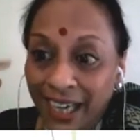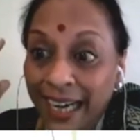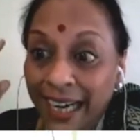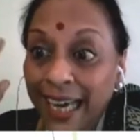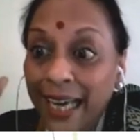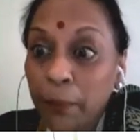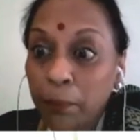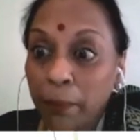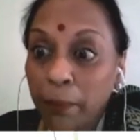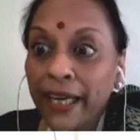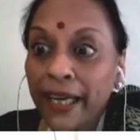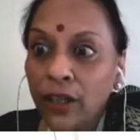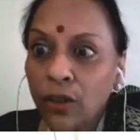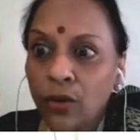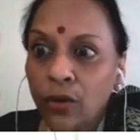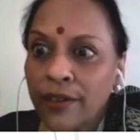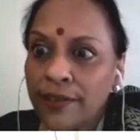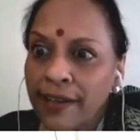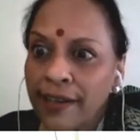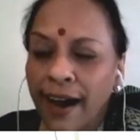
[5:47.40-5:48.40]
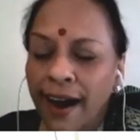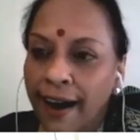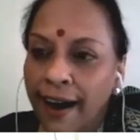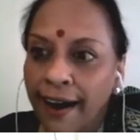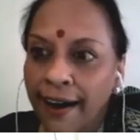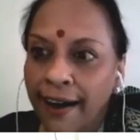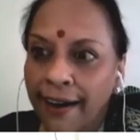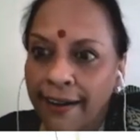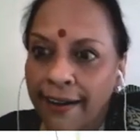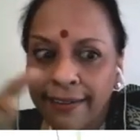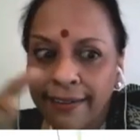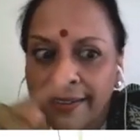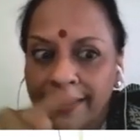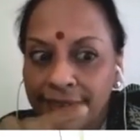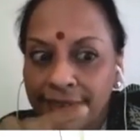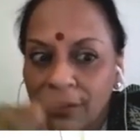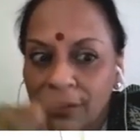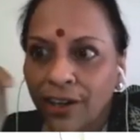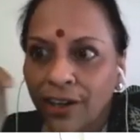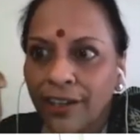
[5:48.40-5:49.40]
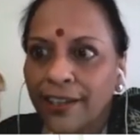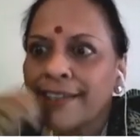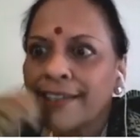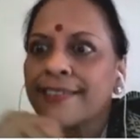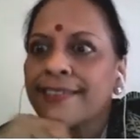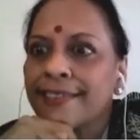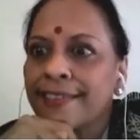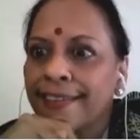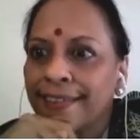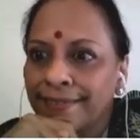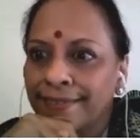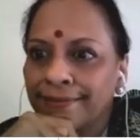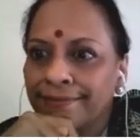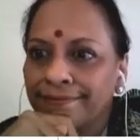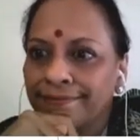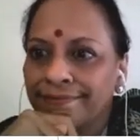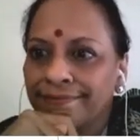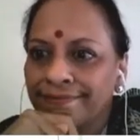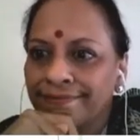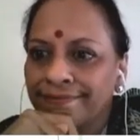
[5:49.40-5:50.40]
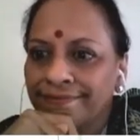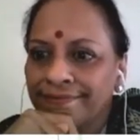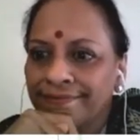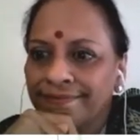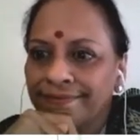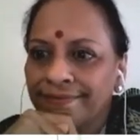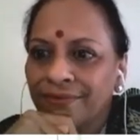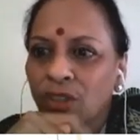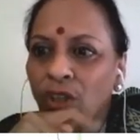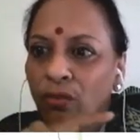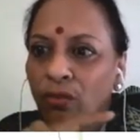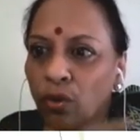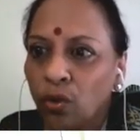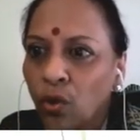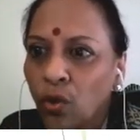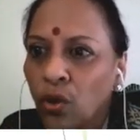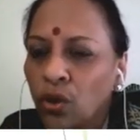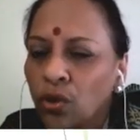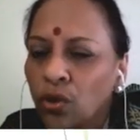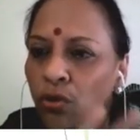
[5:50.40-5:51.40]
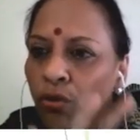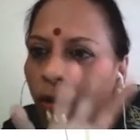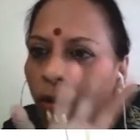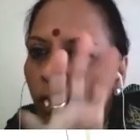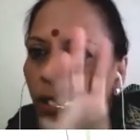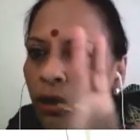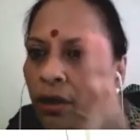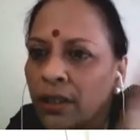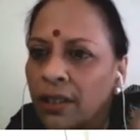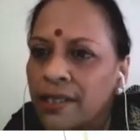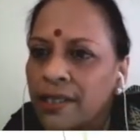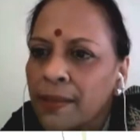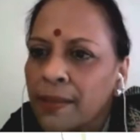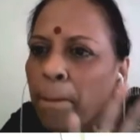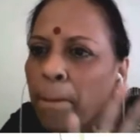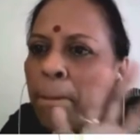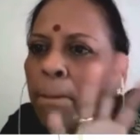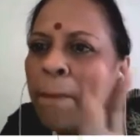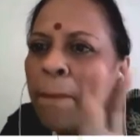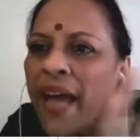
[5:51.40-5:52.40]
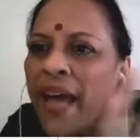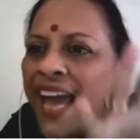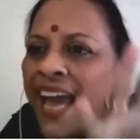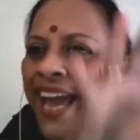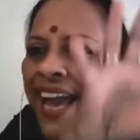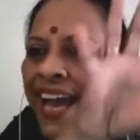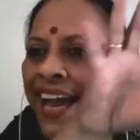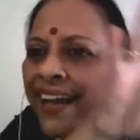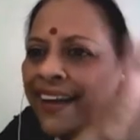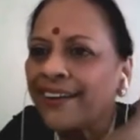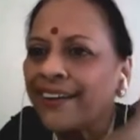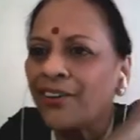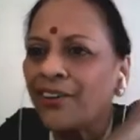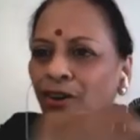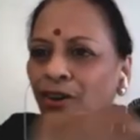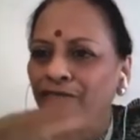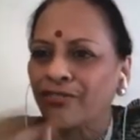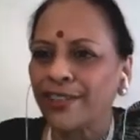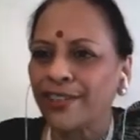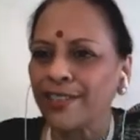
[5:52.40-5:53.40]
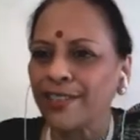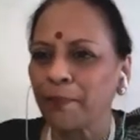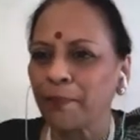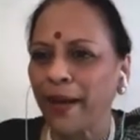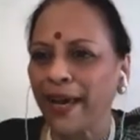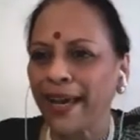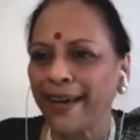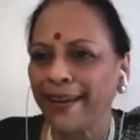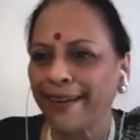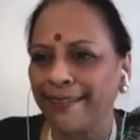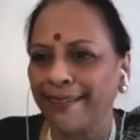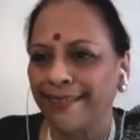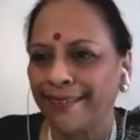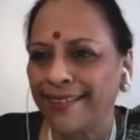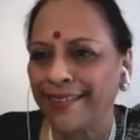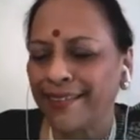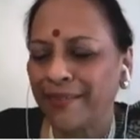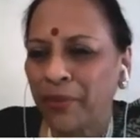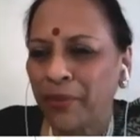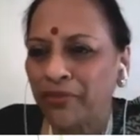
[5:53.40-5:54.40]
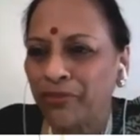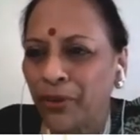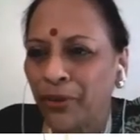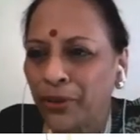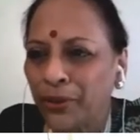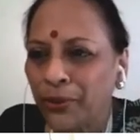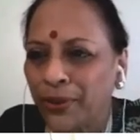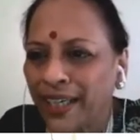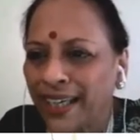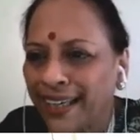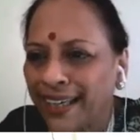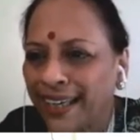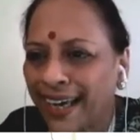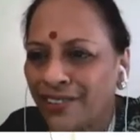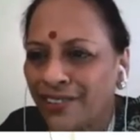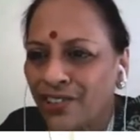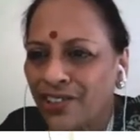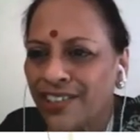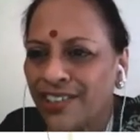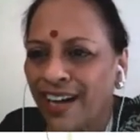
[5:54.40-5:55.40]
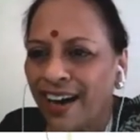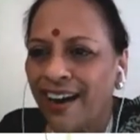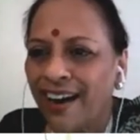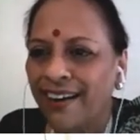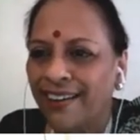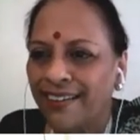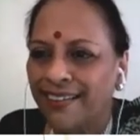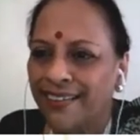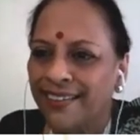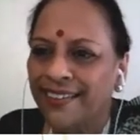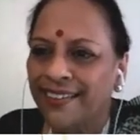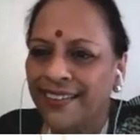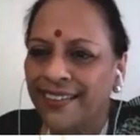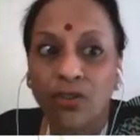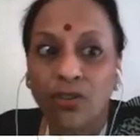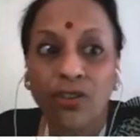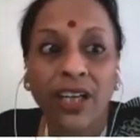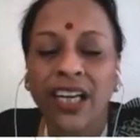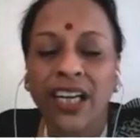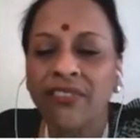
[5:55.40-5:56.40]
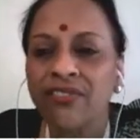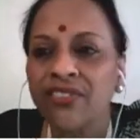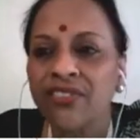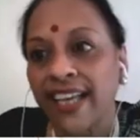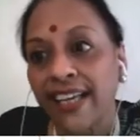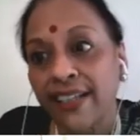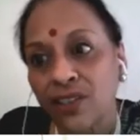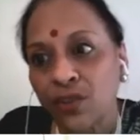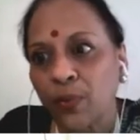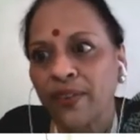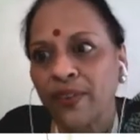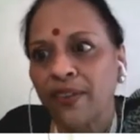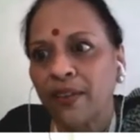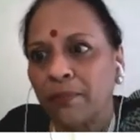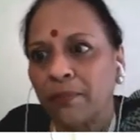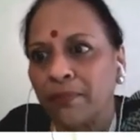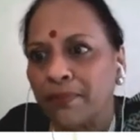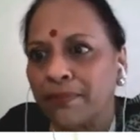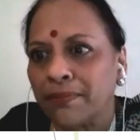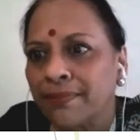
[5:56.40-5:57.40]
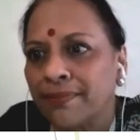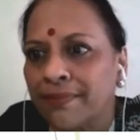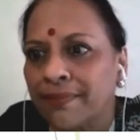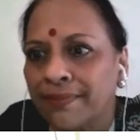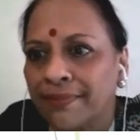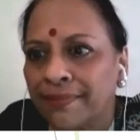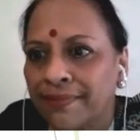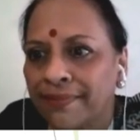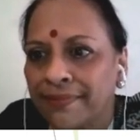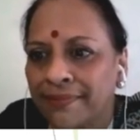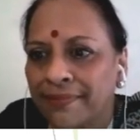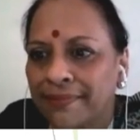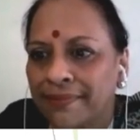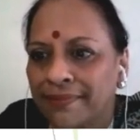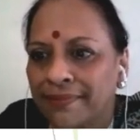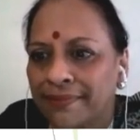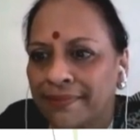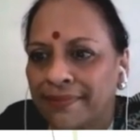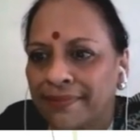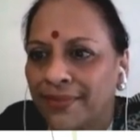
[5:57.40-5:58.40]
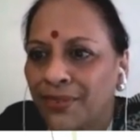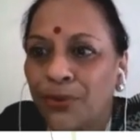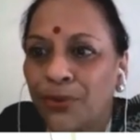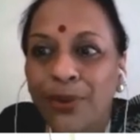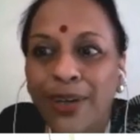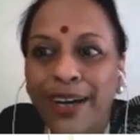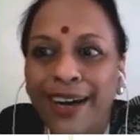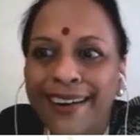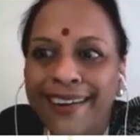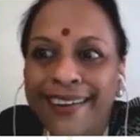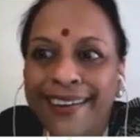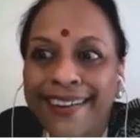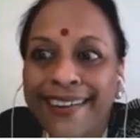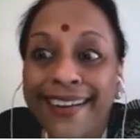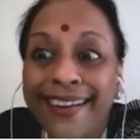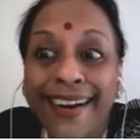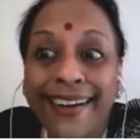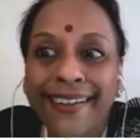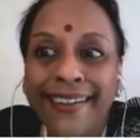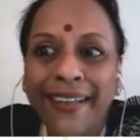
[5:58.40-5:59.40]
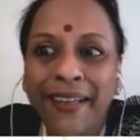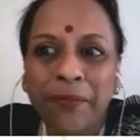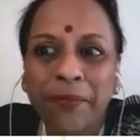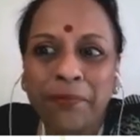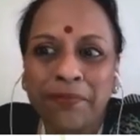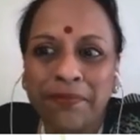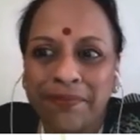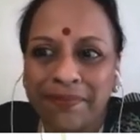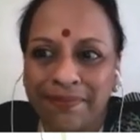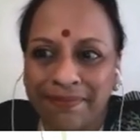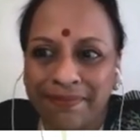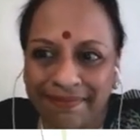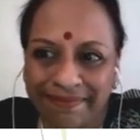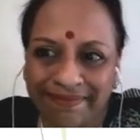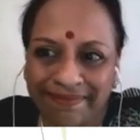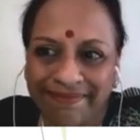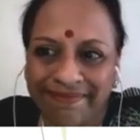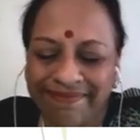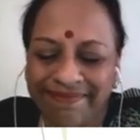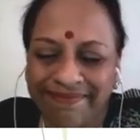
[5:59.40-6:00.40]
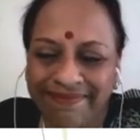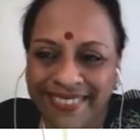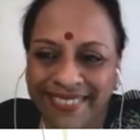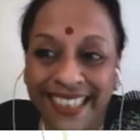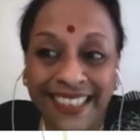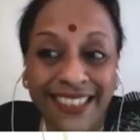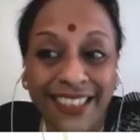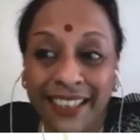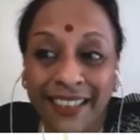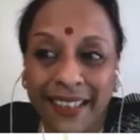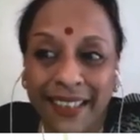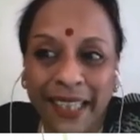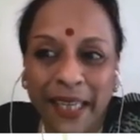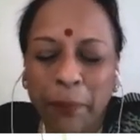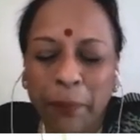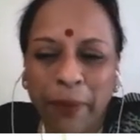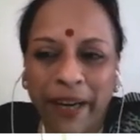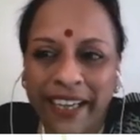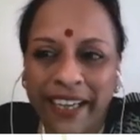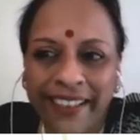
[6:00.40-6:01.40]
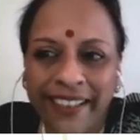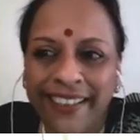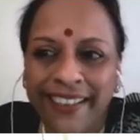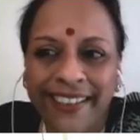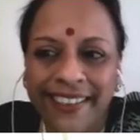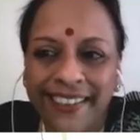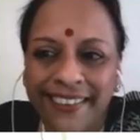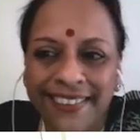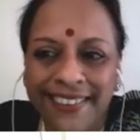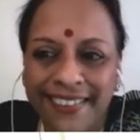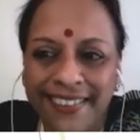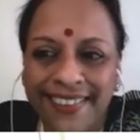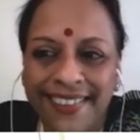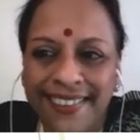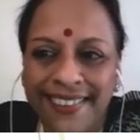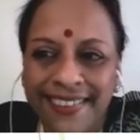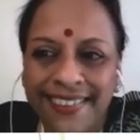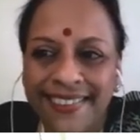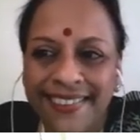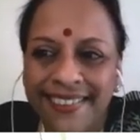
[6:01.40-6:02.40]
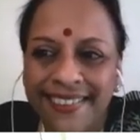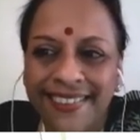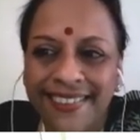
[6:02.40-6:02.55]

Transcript: Climbing to his heart is not easy. You have to go through all this pain of this man before you can catch his heart. You can have sex with him. You can't get him. Such a deep idea it is.